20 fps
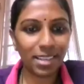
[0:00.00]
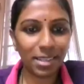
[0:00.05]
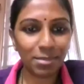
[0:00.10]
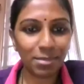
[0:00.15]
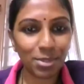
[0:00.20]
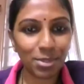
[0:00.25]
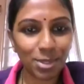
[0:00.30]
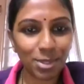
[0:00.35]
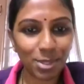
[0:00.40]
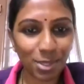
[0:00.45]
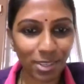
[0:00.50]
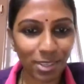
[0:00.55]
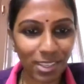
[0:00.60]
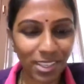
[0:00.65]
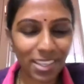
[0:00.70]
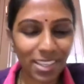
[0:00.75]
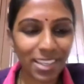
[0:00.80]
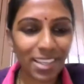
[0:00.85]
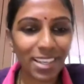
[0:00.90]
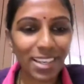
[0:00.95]
I'm so
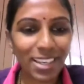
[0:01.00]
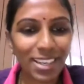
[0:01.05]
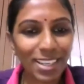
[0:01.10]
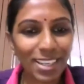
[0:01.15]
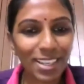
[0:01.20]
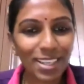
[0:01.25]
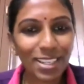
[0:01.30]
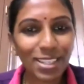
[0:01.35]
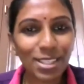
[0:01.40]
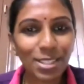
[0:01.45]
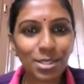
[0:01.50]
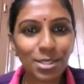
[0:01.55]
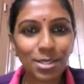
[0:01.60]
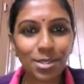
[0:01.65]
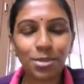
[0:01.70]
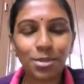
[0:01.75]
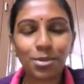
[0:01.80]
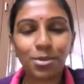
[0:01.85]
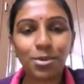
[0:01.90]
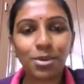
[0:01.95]
sorry.
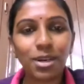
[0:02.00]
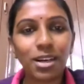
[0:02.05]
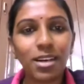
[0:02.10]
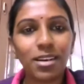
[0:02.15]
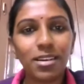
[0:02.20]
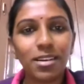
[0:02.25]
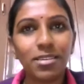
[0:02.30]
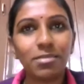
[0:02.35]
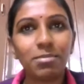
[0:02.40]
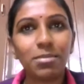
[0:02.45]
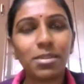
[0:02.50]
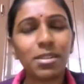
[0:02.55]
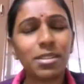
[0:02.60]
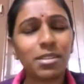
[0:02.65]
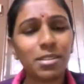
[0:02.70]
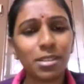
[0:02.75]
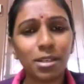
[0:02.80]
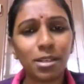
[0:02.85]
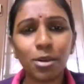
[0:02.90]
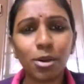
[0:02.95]
So a
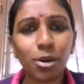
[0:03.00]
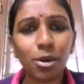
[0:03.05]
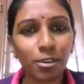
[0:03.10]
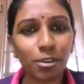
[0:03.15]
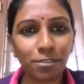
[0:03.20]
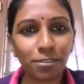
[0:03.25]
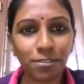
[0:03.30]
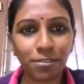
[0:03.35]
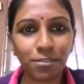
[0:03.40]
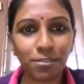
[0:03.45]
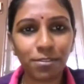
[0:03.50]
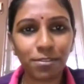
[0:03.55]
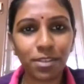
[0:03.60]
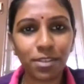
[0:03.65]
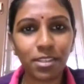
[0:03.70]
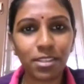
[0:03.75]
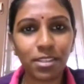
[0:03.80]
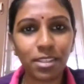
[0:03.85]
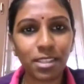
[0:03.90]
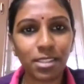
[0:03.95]
lot of
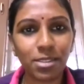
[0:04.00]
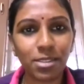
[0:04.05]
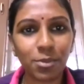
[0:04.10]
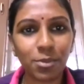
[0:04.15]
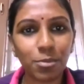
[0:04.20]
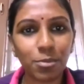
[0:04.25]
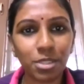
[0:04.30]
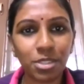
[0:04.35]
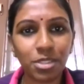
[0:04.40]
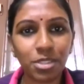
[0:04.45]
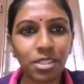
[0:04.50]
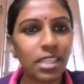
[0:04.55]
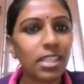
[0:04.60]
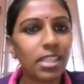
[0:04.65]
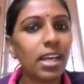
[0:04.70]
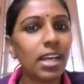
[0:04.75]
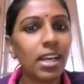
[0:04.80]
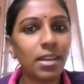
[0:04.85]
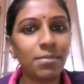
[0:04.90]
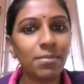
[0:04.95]
transformation I
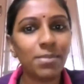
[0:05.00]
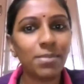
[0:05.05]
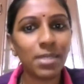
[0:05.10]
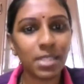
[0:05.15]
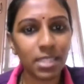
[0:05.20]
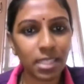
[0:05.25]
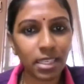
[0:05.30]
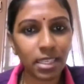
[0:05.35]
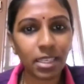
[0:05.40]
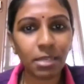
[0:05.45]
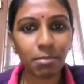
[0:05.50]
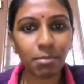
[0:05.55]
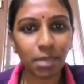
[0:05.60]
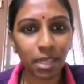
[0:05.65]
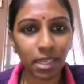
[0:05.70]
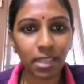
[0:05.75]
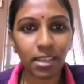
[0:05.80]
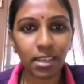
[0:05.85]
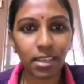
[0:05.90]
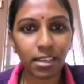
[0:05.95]
am seeing in
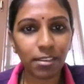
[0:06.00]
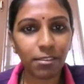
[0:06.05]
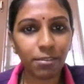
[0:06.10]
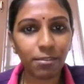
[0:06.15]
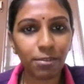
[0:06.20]
my life,